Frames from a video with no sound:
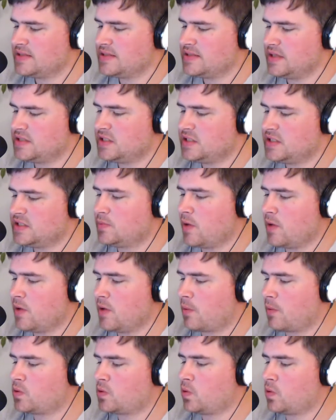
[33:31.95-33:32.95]
And since we are
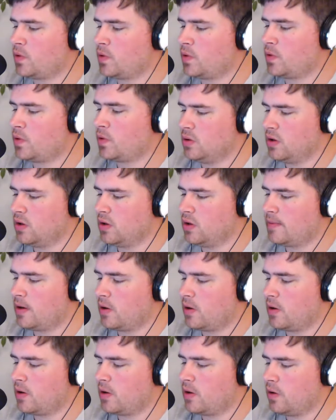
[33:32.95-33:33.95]
recording the show a little bit
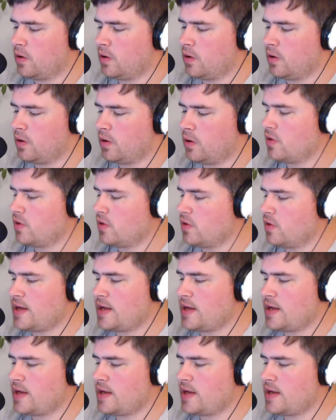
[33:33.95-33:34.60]
earlier in the week,